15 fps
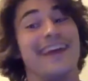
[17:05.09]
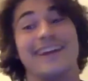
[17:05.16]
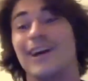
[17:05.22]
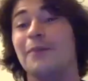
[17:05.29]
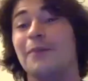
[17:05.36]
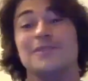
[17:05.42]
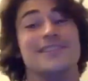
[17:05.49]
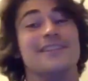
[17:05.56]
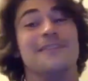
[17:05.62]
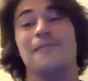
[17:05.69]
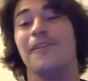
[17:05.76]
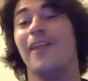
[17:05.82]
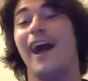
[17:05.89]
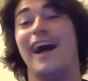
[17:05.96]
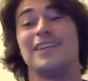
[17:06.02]
come to the
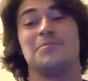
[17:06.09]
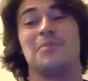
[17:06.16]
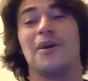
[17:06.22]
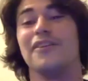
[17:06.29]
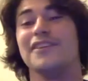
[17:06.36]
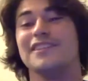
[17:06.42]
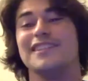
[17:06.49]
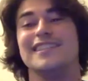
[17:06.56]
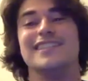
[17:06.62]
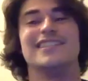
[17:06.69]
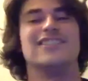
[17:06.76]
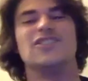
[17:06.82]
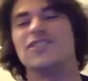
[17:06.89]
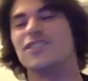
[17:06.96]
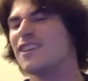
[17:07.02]
last part of the
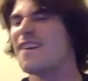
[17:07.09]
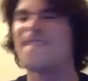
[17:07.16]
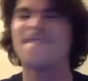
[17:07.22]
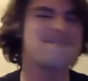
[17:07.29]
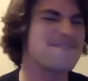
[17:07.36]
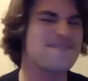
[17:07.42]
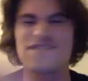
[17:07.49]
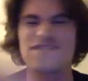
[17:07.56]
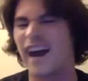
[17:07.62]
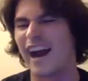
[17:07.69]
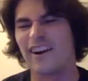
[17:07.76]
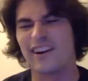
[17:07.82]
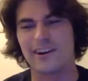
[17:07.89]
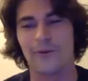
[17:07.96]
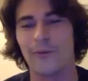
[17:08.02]
season just
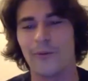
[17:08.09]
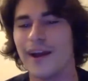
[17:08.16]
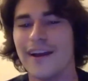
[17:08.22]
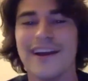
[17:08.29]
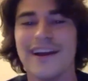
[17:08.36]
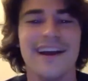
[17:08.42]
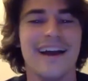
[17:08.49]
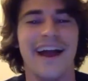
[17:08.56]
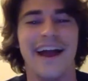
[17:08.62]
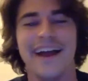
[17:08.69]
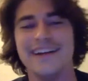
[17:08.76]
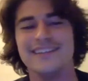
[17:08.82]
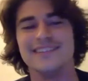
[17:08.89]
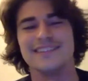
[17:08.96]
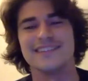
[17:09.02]
firing away.
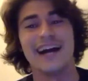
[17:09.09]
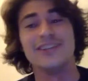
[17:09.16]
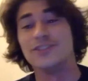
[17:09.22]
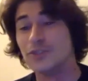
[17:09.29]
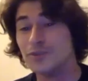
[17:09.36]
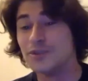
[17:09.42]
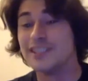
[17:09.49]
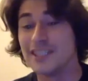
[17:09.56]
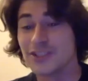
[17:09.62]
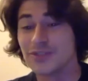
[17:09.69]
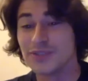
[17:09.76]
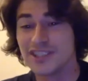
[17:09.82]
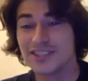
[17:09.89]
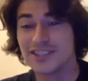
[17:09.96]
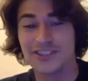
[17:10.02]
And I do see us
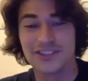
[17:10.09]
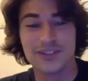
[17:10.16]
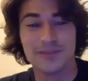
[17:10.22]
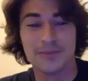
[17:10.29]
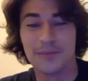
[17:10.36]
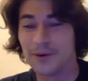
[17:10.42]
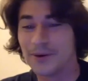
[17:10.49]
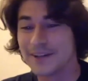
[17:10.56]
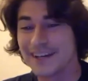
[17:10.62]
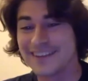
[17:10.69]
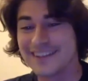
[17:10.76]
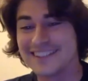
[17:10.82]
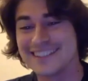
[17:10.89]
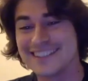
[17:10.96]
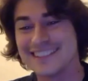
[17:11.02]
reaching the Super Bowl again
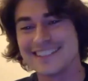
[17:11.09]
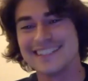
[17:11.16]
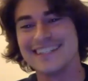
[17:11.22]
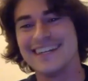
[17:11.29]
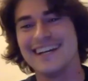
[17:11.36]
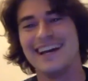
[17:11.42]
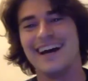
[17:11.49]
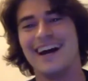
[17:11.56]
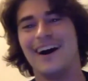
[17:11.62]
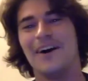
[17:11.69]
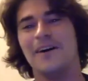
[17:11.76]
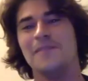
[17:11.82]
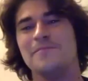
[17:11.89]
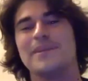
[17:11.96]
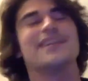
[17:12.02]
this season
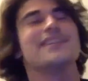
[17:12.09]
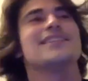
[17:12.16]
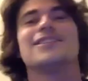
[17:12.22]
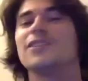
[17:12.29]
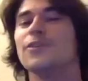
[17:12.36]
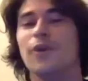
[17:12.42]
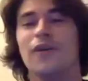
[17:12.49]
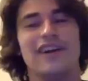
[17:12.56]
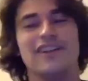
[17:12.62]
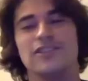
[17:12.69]
because it's the revenge